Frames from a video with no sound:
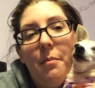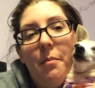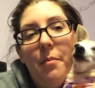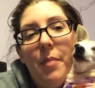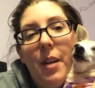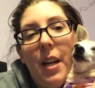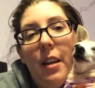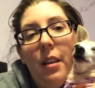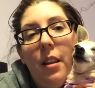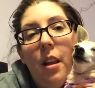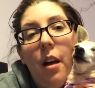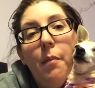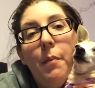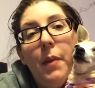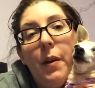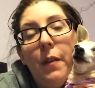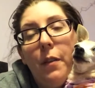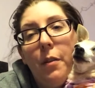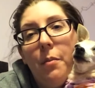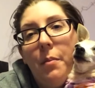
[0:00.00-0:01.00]
but I love
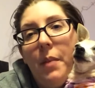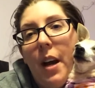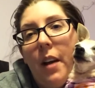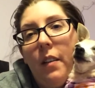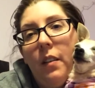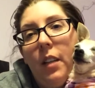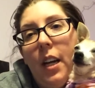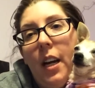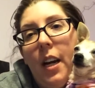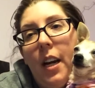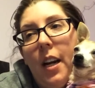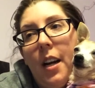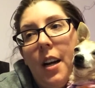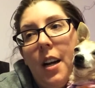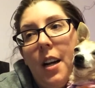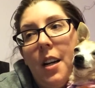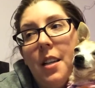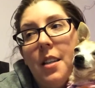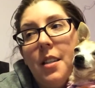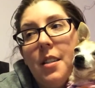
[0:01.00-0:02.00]
my room down there
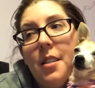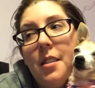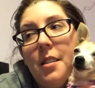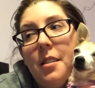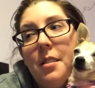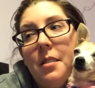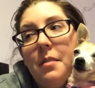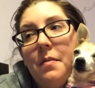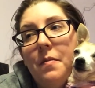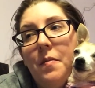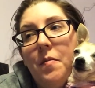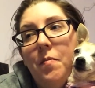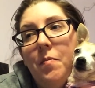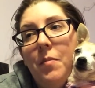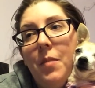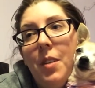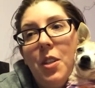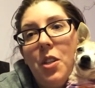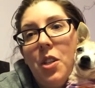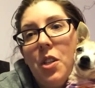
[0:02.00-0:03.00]
because
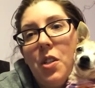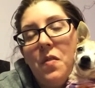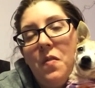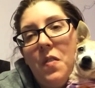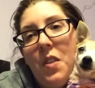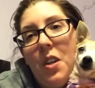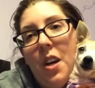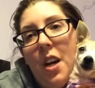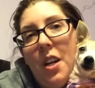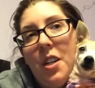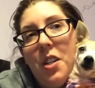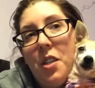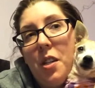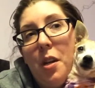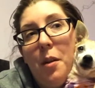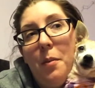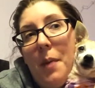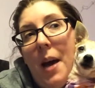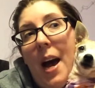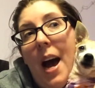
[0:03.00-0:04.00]
it just feel, I just
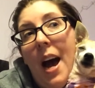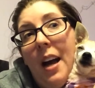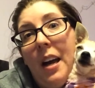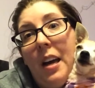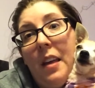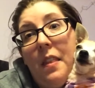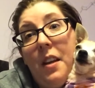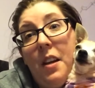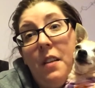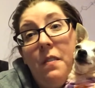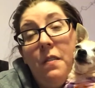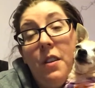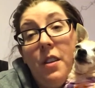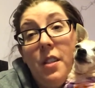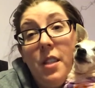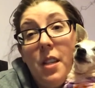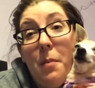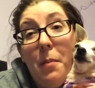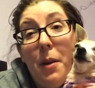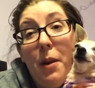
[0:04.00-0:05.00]
unpack and then it
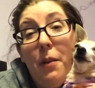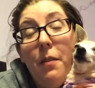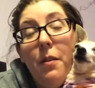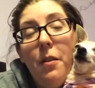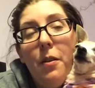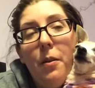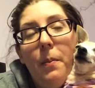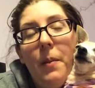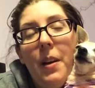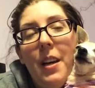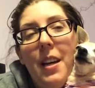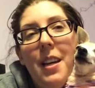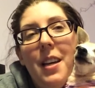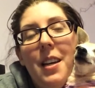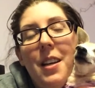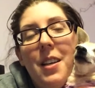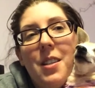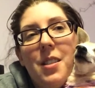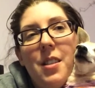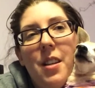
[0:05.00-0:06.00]
feels like my room.
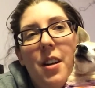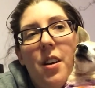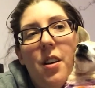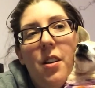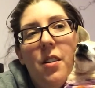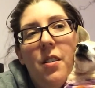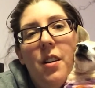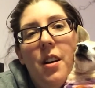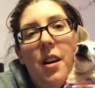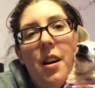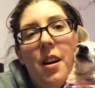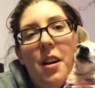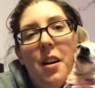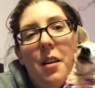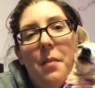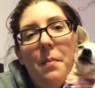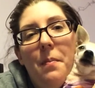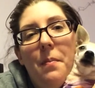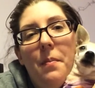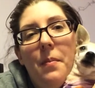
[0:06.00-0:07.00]
So,
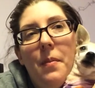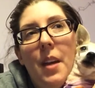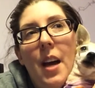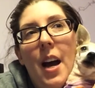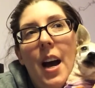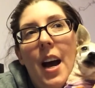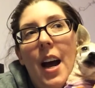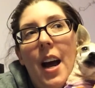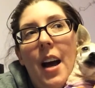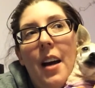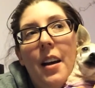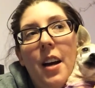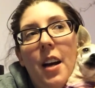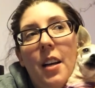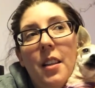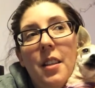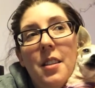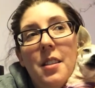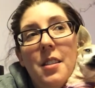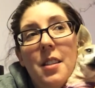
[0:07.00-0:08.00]
I
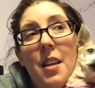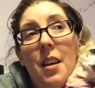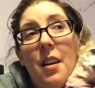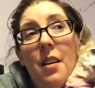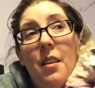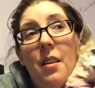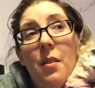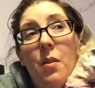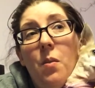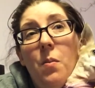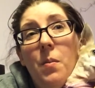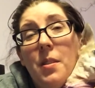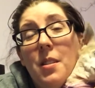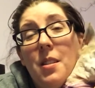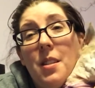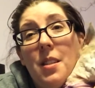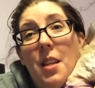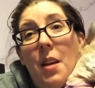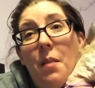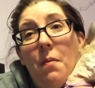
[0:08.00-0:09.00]
got the same, almost
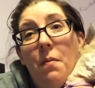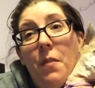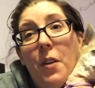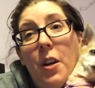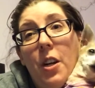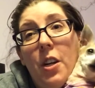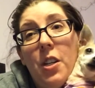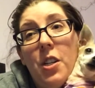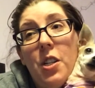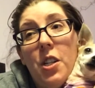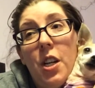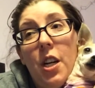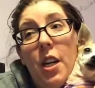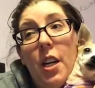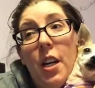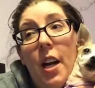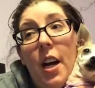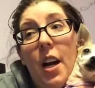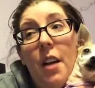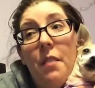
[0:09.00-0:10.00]
the same
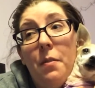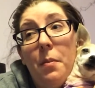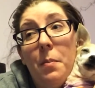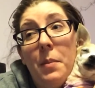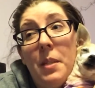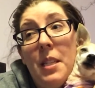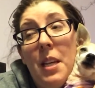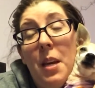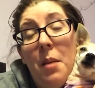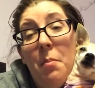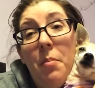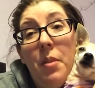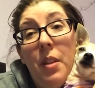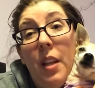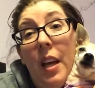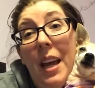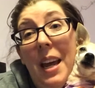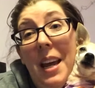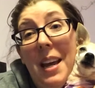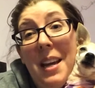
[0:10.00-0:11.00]
furniture. I got from the same
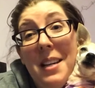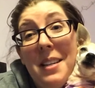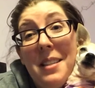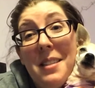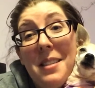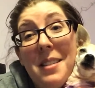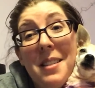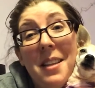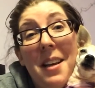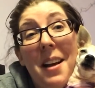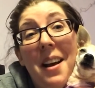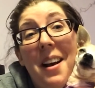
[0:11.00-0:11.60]
place.